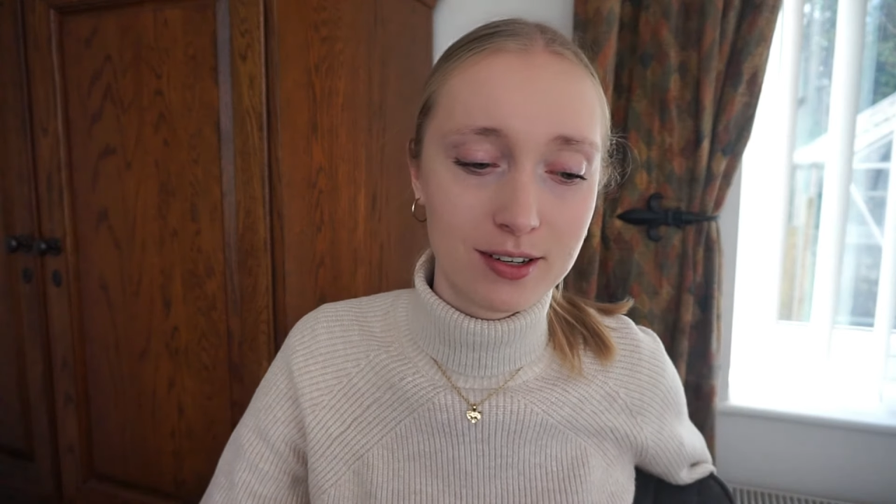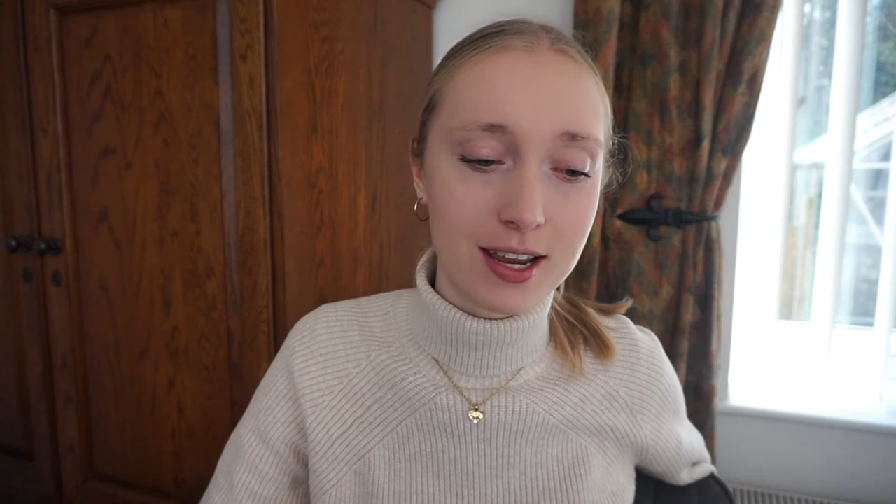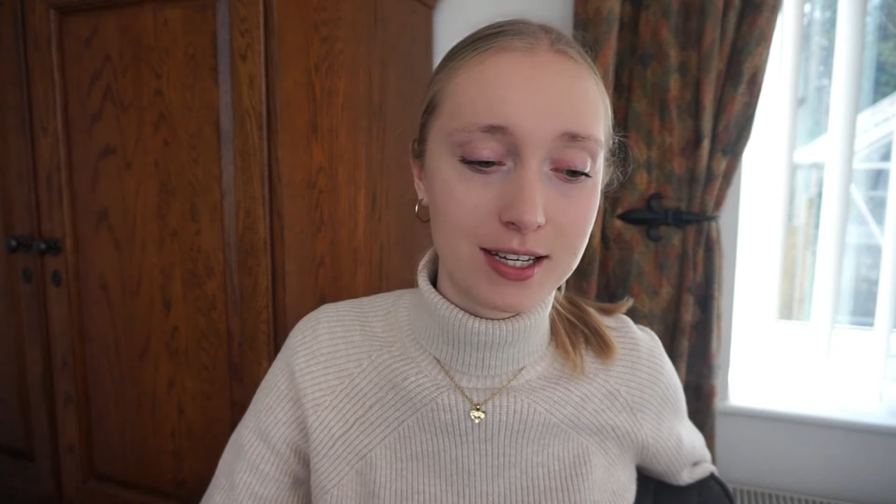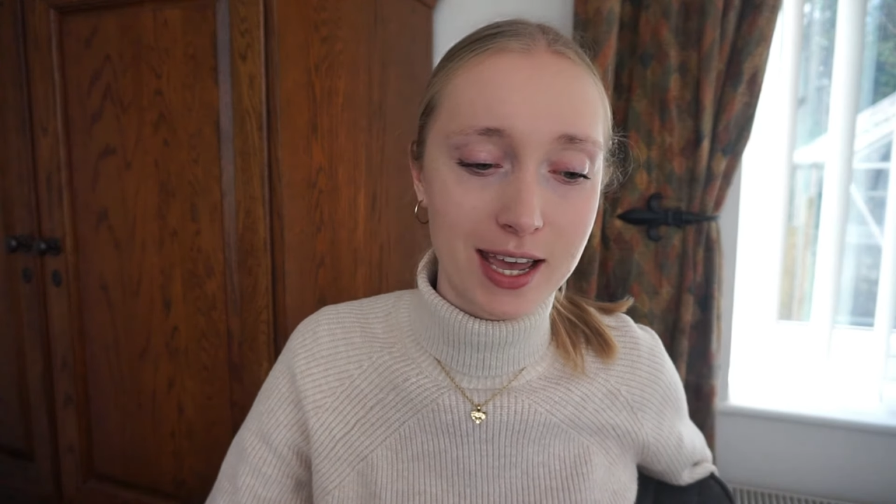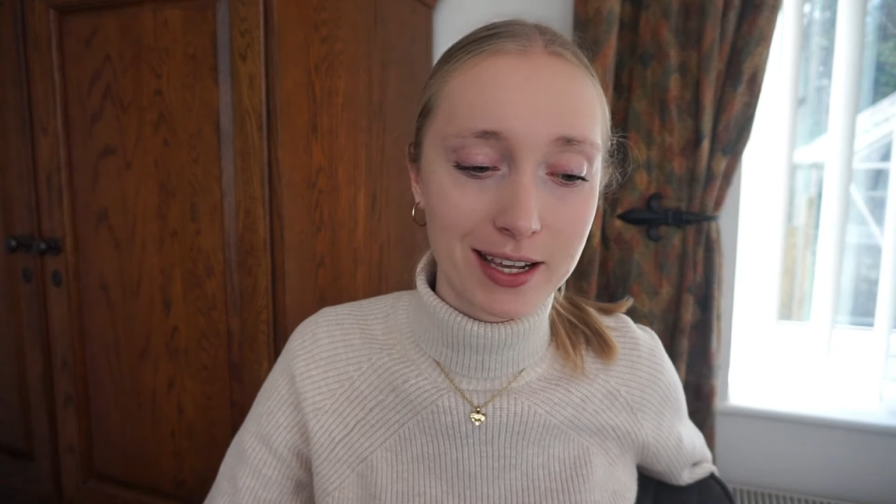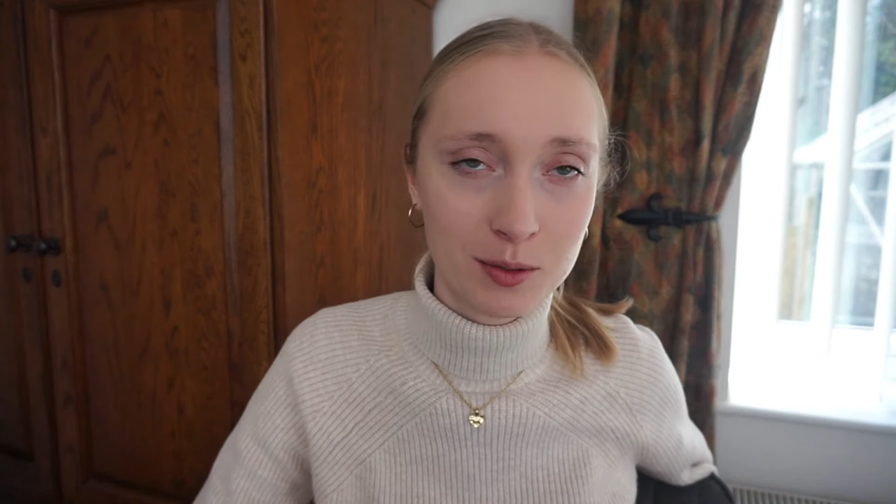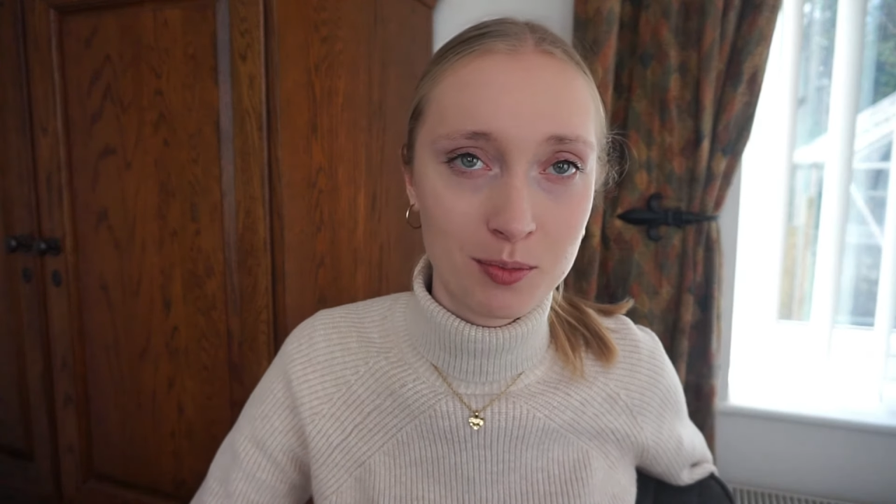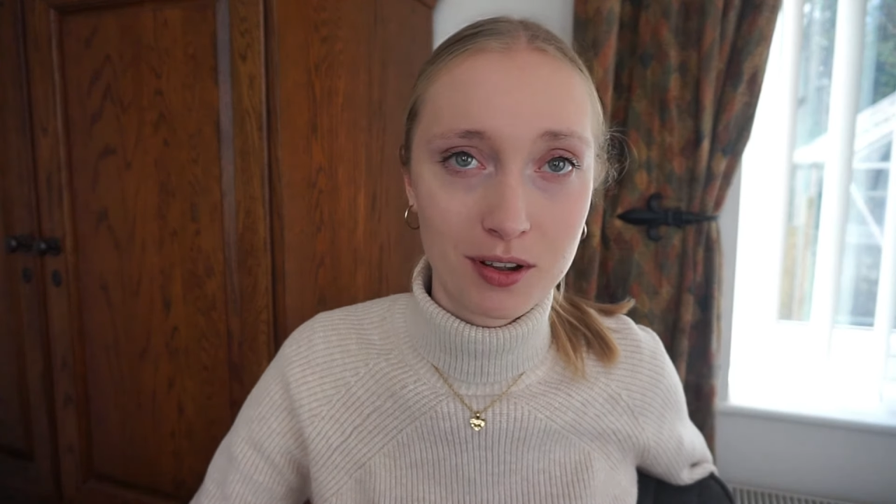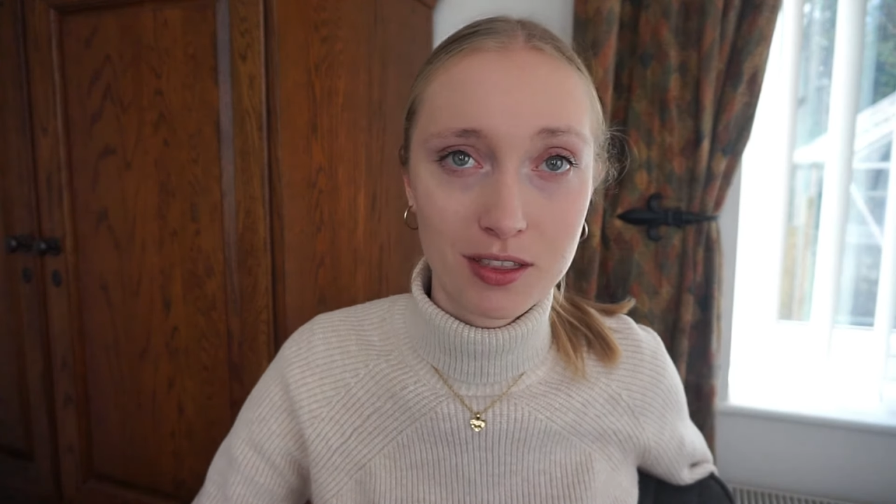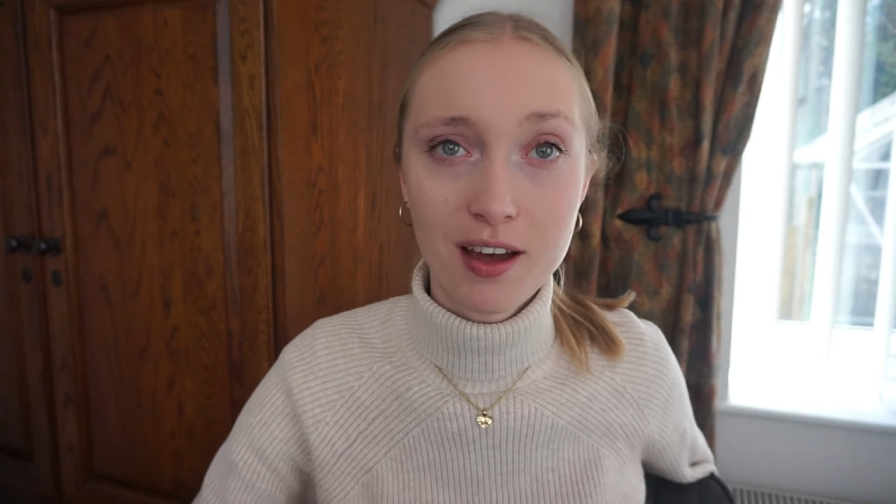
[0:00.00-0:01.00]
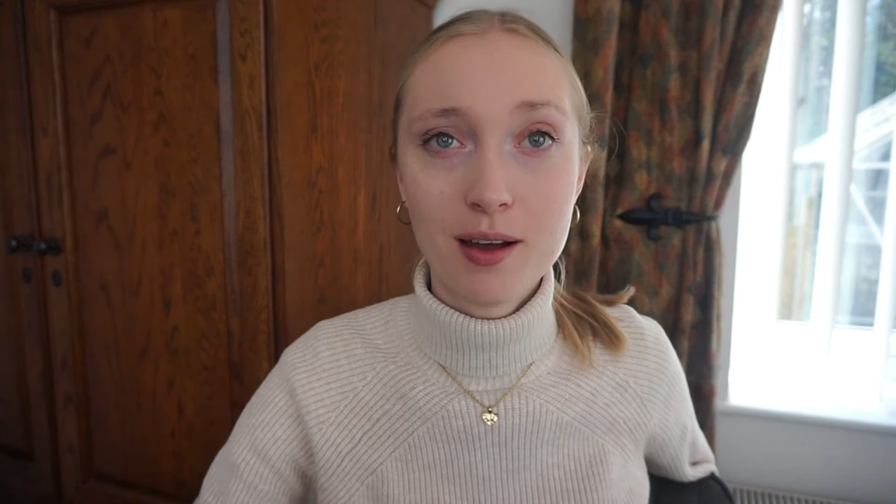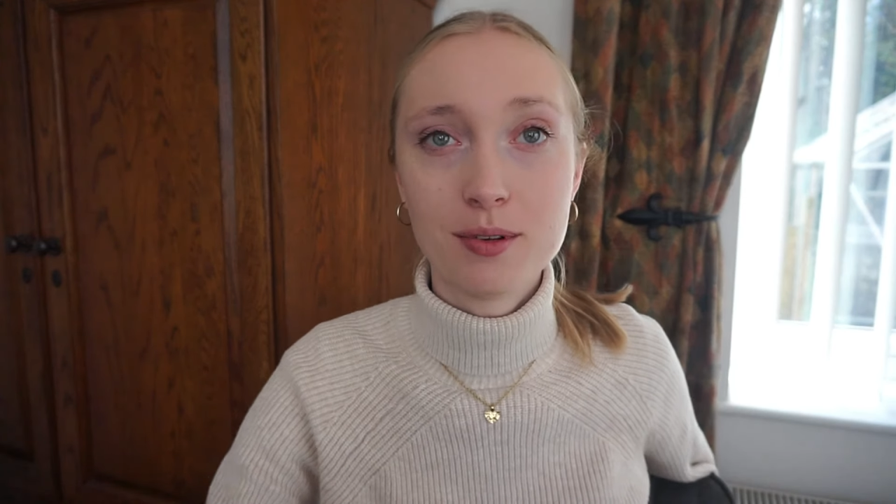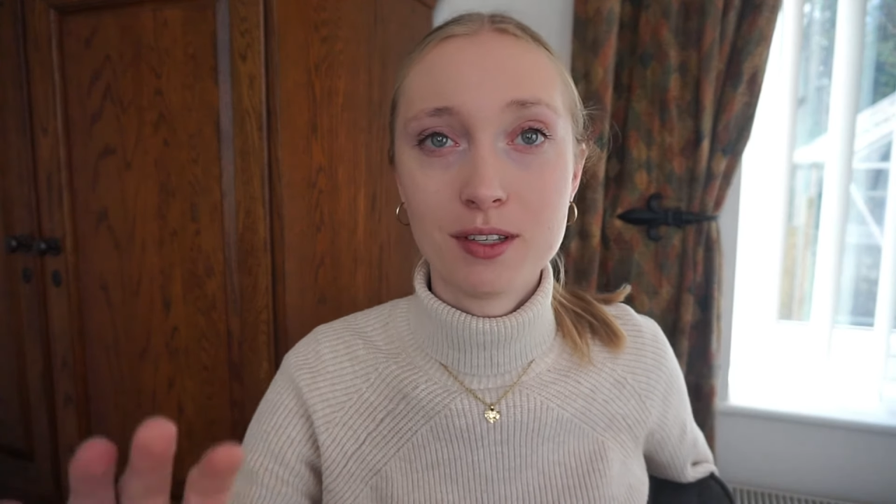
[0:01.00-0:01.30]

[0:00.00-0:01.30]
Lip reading: a textbook that I was